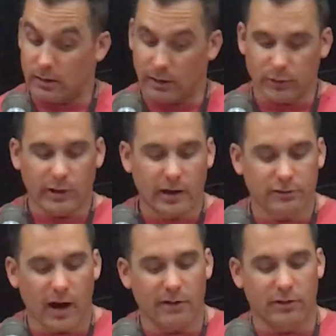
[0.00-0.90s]
I was okay to
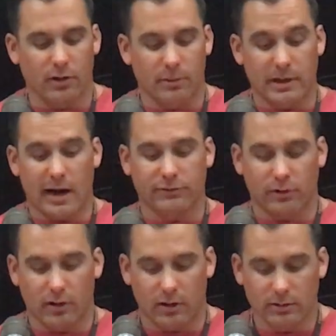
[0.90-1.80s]
drive though. I mean, after
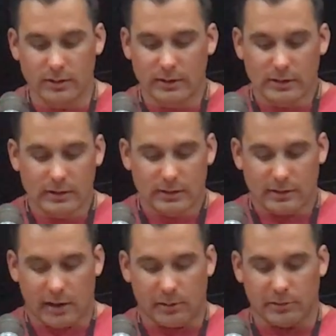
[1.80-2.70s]
all,
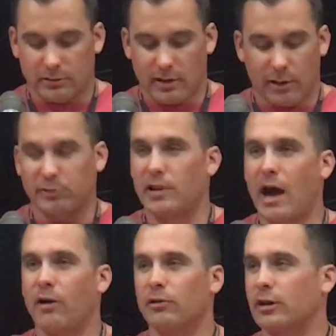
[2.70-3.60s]
I was
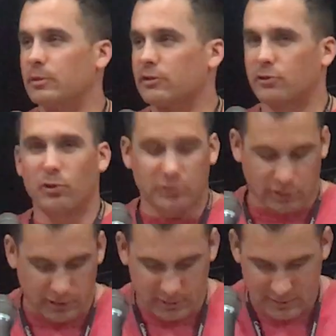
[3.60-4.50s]
now going to be a soldier.